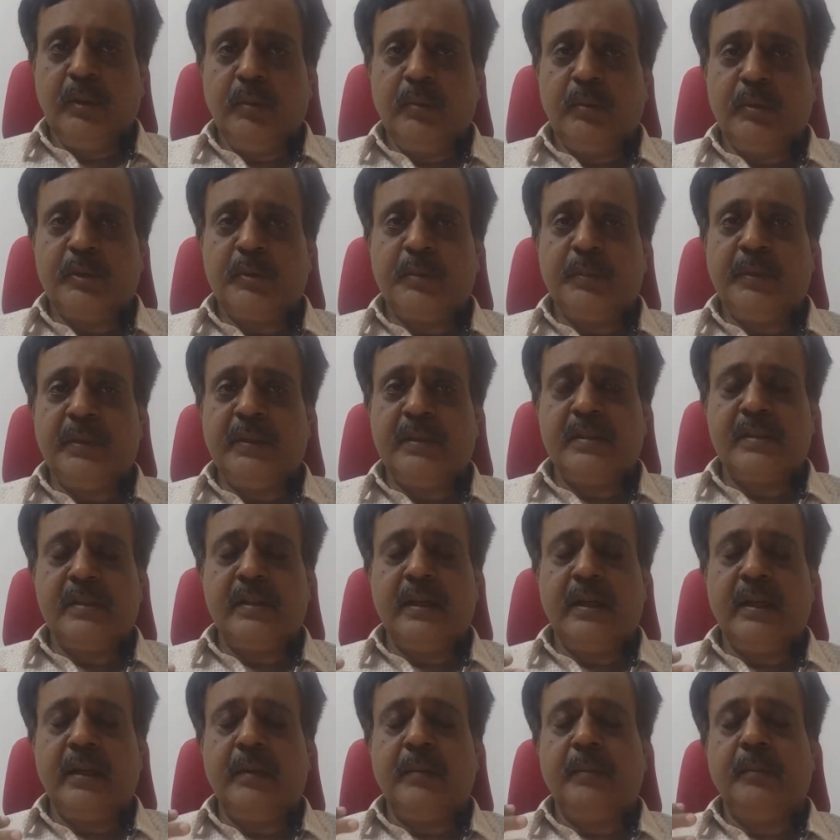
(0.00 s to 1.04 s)
which means
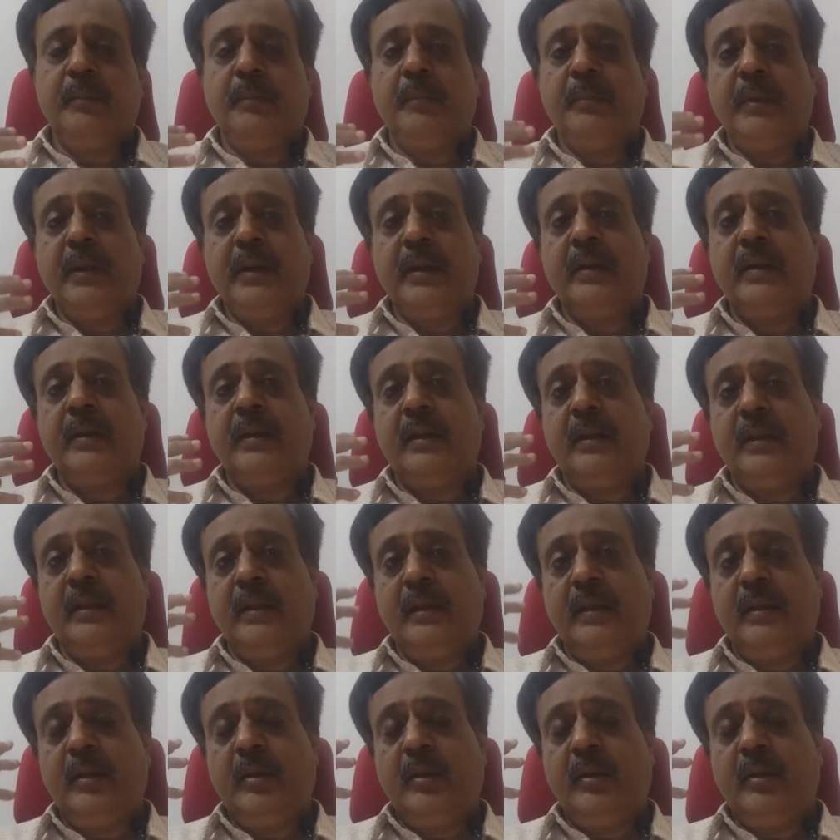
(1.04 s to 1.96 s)
that mentally